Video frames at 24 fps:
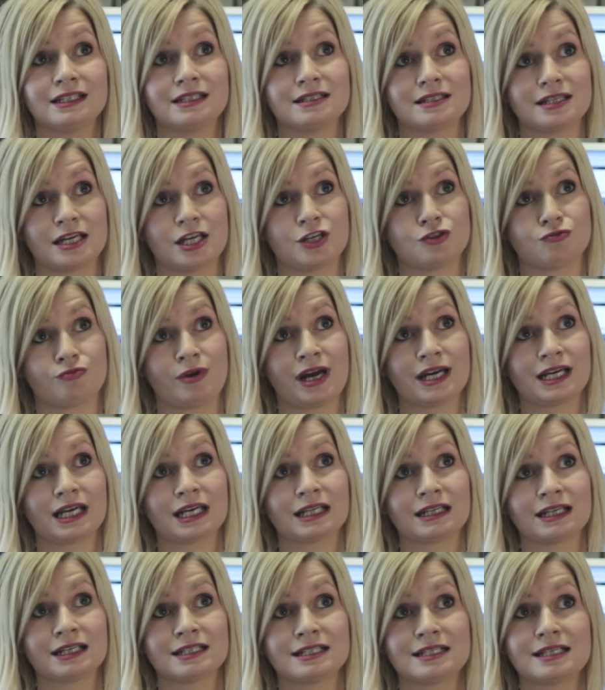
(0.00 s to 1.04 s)
is
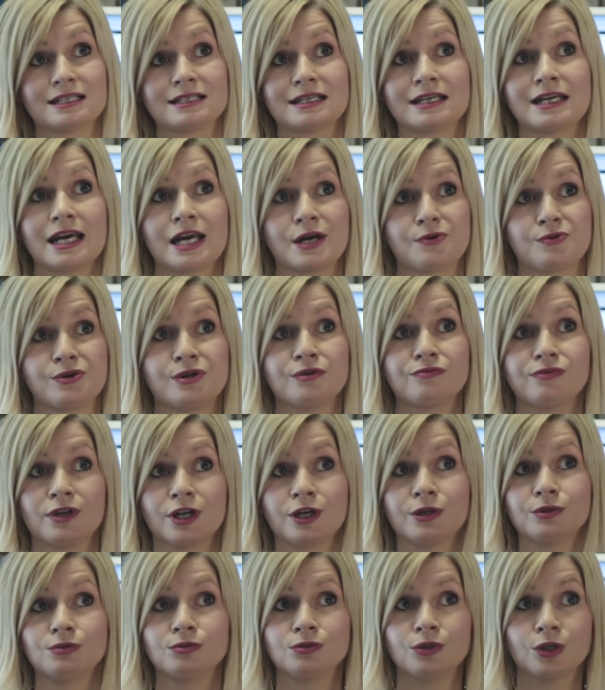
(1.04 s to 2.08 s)
recognised as an area of
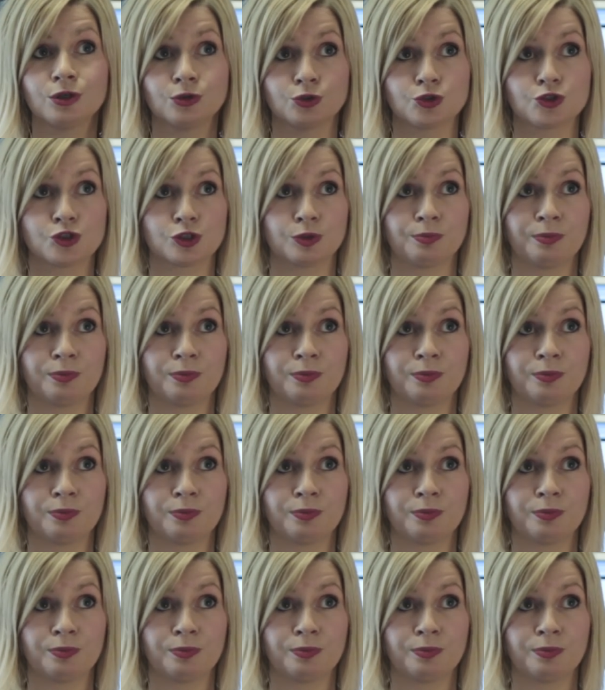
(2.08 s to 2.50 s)
low cultural